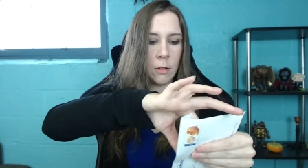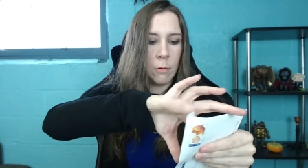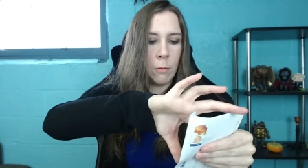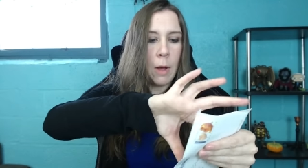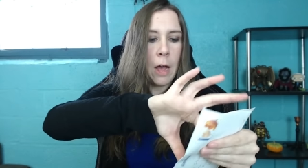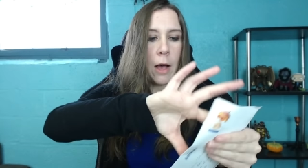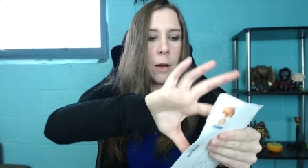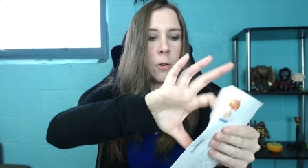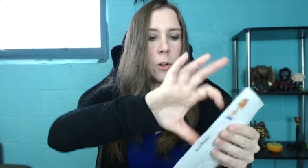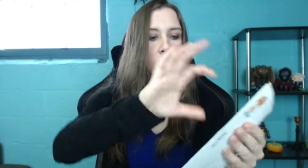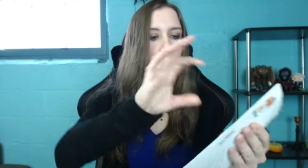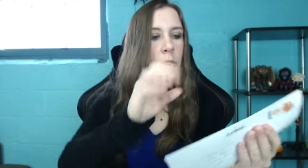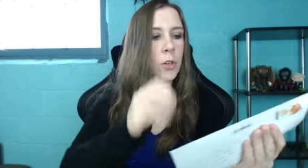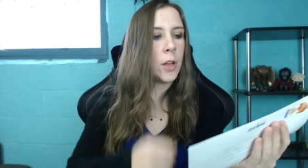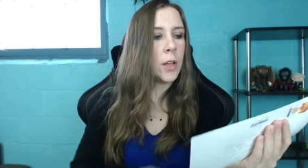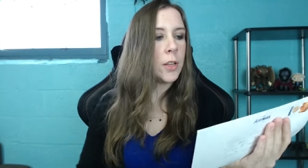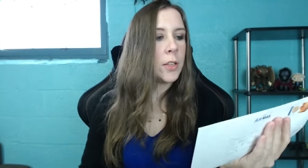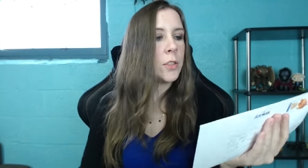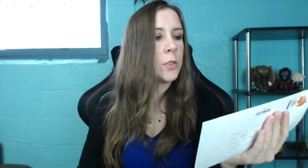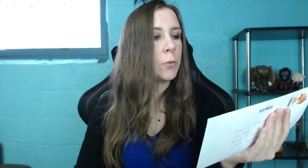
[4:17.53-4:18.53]
Wow,
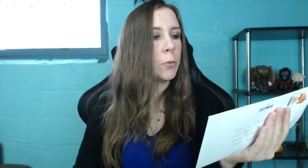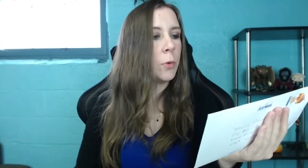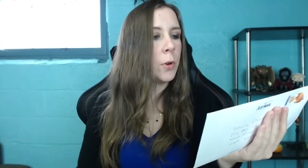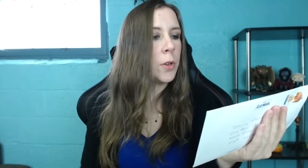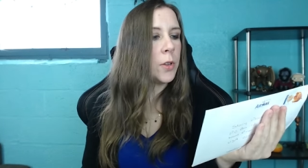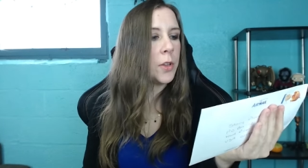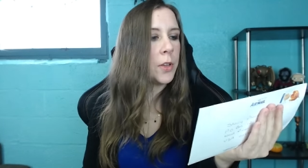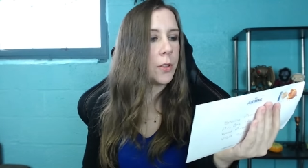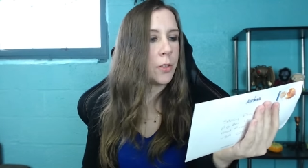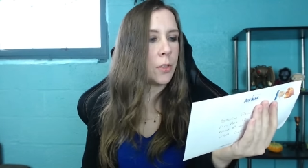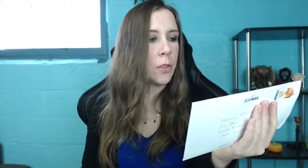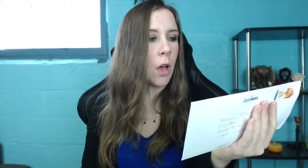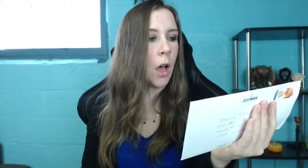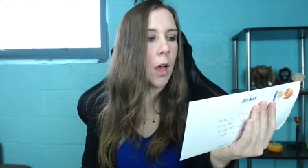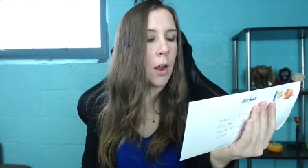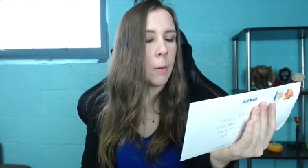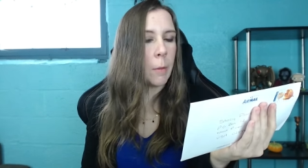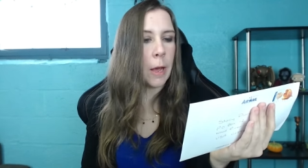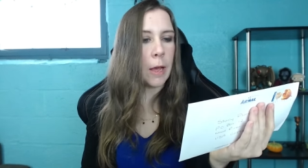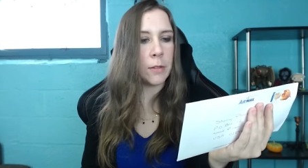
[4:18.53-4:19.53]
Australia's really
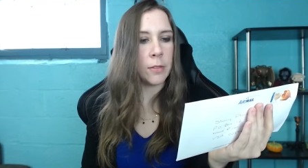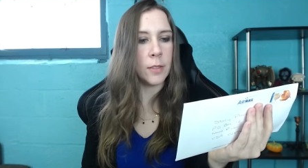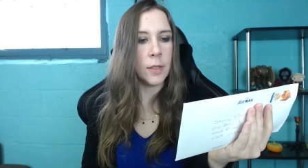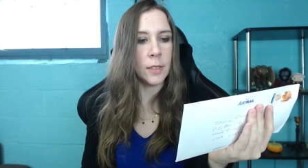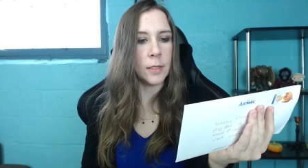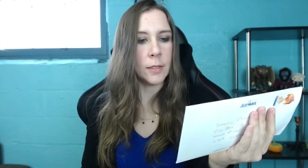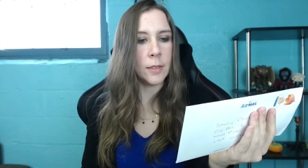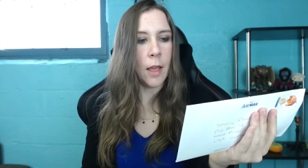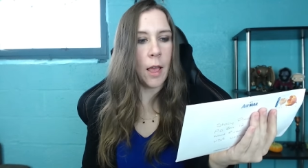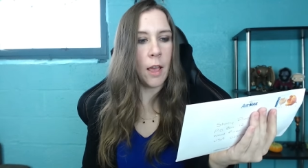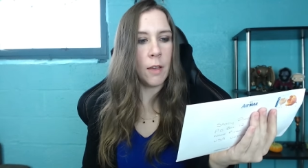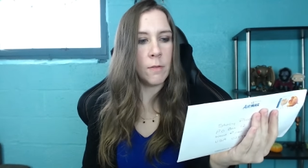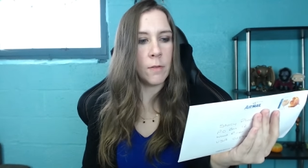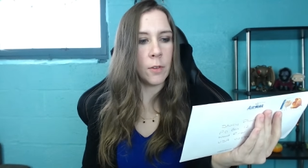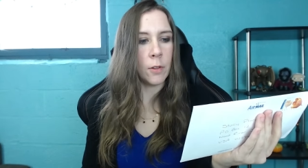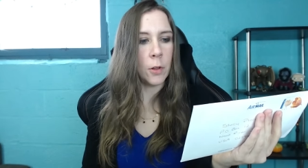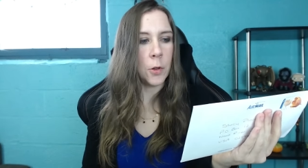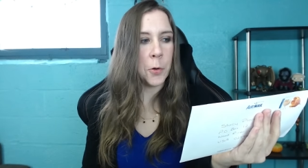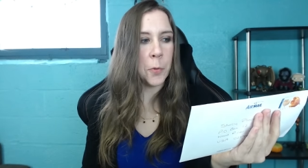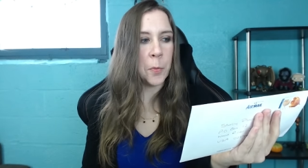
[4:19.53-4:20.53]
thought about this
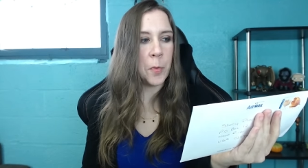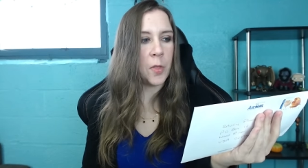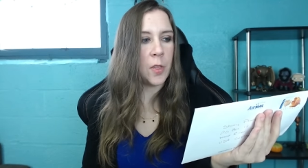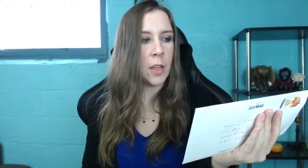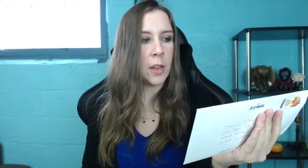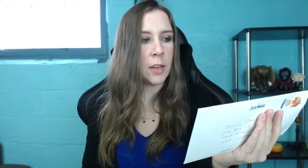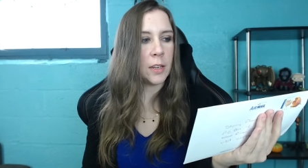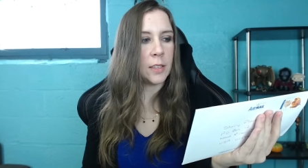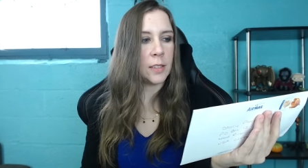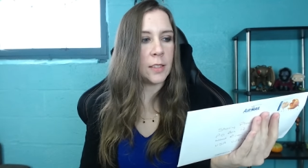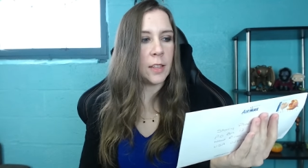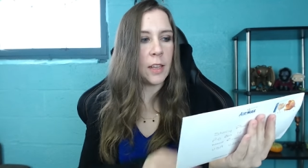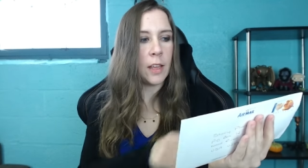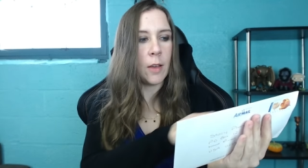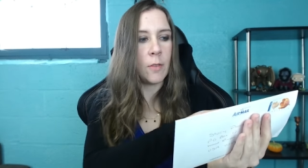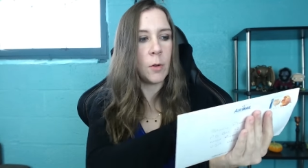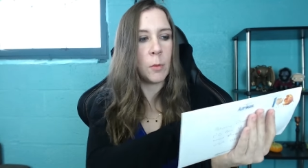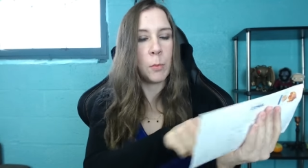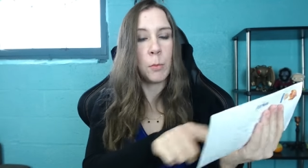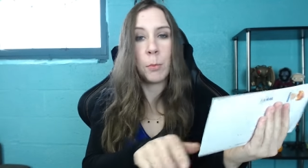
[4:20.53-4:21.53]
envelope thing because they
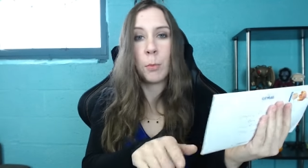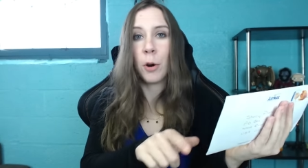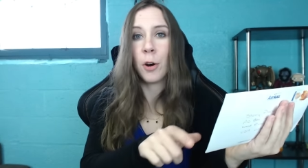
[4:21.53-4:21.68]
have a